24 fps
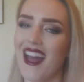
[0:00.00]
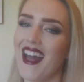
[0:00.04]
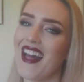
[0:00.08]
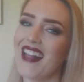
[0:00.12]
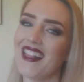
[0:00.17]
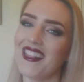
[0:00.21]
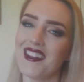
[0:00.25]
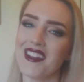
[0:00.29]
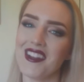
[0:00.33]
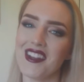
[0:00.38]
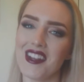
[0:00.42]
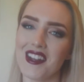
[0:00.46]

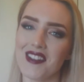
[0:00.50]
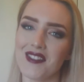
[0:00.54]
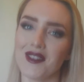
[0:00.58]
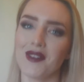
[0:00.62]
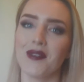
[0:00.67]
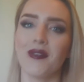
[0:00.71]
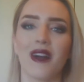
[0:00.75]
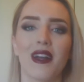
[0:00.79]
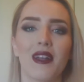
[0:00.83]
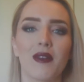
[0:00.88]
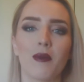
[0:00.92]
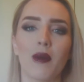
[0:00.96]
Hello
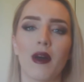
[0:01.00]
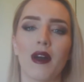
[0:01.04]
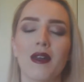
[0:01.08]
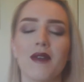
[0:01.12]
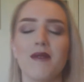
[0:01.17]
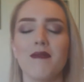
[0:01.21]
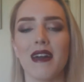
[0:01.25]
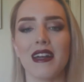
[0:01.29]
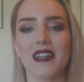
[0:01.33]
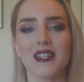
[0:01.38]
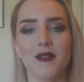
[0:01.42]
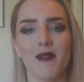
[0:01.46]
everyone,
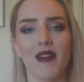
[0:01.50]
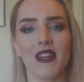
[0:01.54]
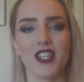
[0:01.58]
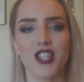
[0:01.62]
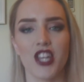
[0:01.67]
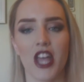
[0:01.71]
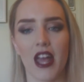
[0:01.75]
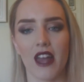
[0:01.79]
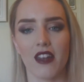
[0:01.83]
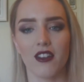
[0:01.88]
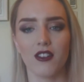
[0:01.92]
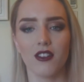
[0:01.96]
welcome back to my
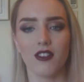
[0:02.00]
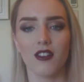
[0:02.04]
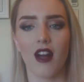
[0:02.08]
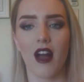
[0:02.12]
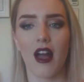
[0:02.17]
channel.